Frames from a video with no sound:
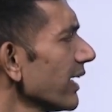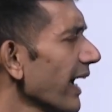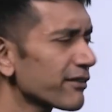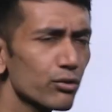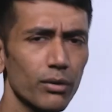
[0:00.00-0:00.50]

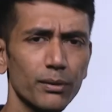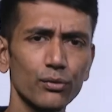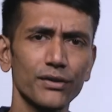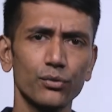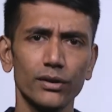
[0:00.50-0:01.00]
x square plus
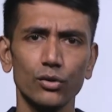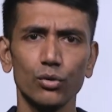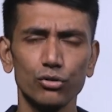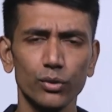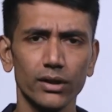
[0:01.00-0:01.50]
y square the
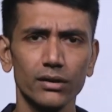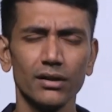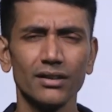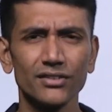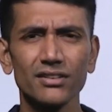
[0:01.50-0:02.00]
whole square.
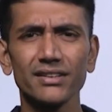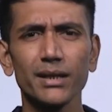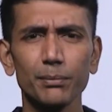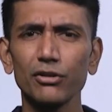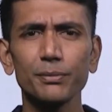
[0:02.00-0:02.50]
This is a
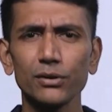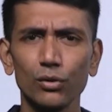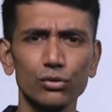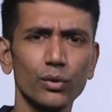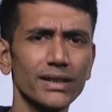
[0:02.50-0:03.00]
plus b the
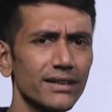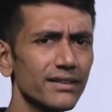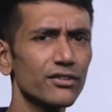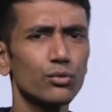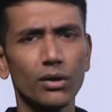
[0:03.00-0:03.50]
whole square, that is
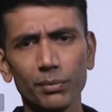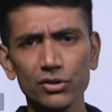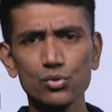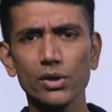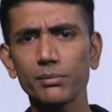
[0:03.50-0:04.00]
a square plus
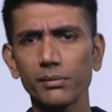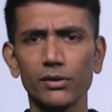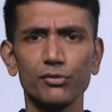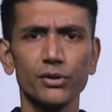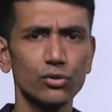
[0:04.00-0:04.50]
2ab
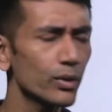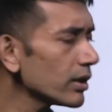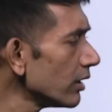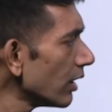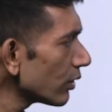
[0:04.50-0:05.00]
plus b square.
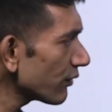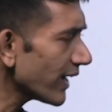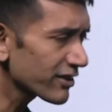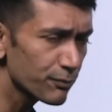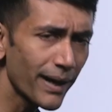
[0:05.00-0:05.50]
So if I
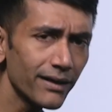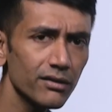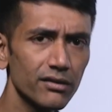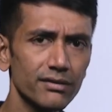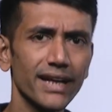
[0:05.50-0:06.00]
expand
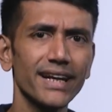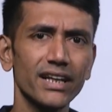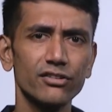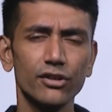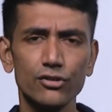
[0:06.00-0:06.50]
this, I get
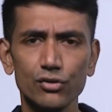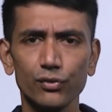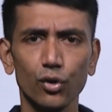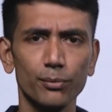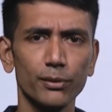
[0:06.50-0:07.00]
x raised to
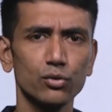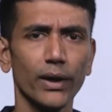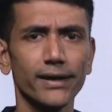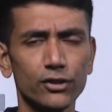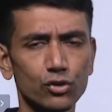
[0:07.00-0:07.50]
4 plus y
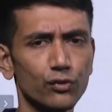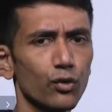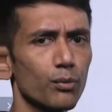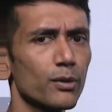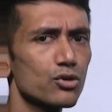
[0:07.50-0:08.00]
raised to 4
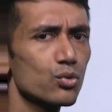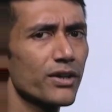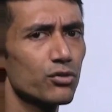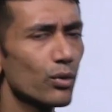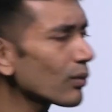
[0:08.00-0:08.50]
plus 2 x
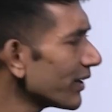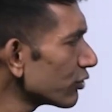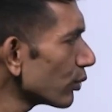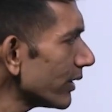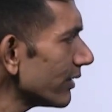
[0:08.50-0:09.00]
square y
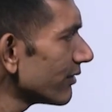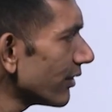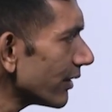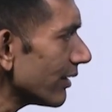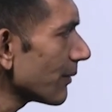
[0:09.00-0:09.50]
square, isn't it?